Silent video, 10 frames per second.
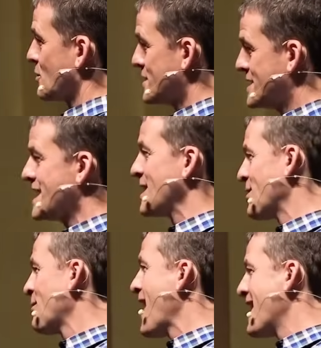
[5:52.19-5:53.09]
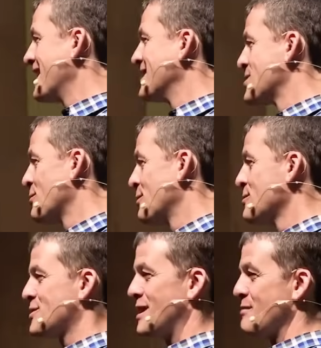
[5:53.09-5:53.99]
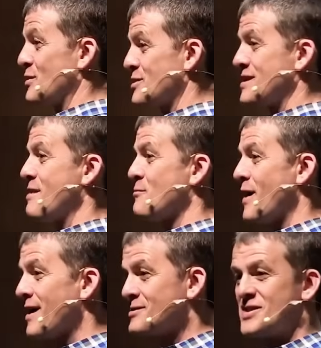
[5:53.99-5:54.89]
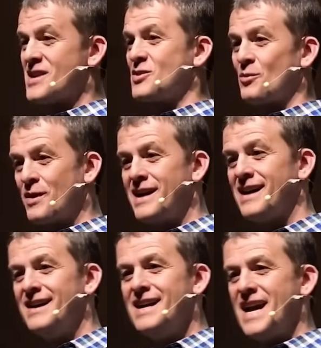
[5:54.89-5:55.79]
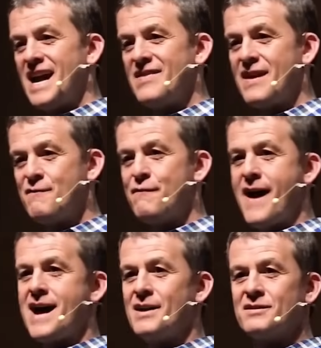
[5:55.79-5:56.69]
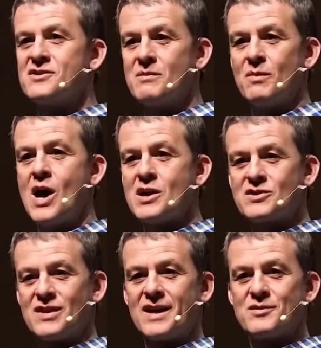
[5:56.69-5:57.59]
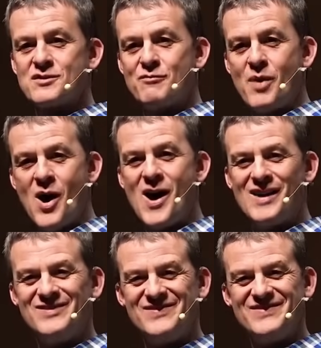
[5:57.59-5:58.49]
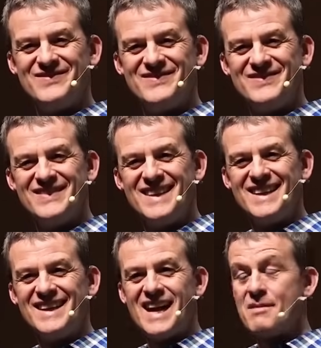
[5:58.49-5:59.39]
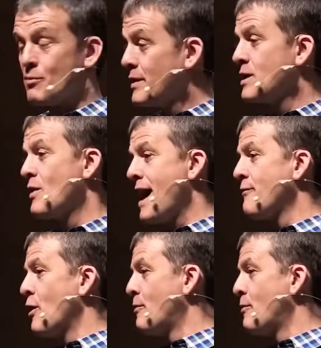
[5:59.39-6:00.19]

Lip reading: were digging around in Jerusalem or somewhere, Caesarea, and they found some lost letters of Paul? We don't have all